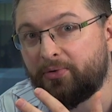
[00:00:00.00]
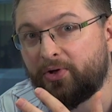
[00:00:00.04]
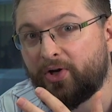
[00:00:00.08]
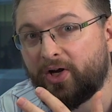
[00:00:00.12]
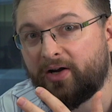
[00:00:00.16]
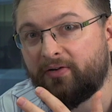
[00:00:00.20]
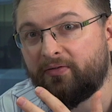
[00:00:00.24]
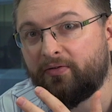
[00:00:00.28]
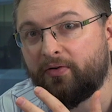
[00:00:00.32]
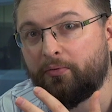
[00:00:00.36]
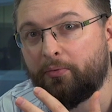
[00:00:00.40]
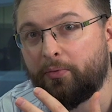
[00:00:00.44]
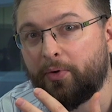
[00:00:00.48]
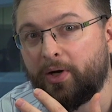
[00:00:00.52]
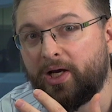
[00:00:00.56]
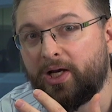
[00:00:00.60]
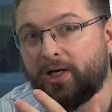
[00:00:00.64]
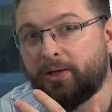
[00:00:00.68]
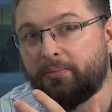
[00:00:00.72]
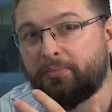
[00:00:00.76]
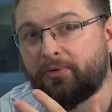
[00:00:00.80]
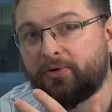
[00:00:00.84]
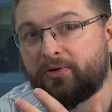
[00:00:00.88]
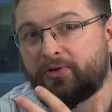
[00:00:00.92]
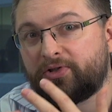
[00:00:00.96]
you have
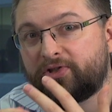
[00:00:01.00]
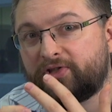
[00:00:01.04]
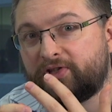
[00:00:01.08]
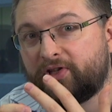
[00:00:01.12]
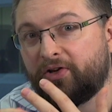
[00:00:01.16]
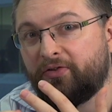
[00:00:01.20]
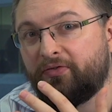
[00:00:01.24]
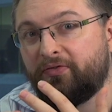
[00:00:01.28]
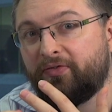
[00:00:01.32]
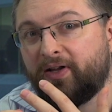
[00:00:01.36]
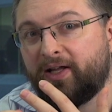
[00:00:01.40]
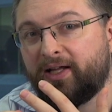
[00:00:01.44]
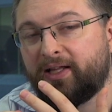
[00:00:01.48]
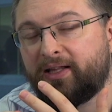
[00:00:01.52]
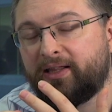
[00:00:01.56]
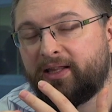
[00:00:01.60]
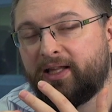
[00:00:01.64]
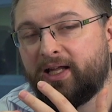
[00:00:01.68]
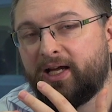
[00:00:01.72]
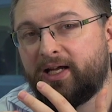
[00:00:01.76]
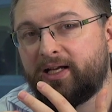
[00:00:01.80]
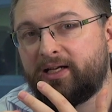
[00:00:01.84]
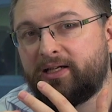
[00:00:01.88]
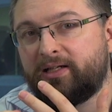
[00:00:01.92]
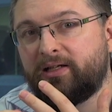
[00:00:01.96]
available, stuff like
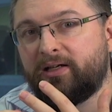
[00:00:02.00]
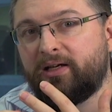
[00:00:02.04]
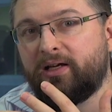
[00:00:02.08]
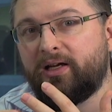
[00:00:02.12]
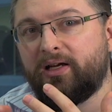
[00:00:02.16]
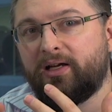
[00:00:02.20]
that.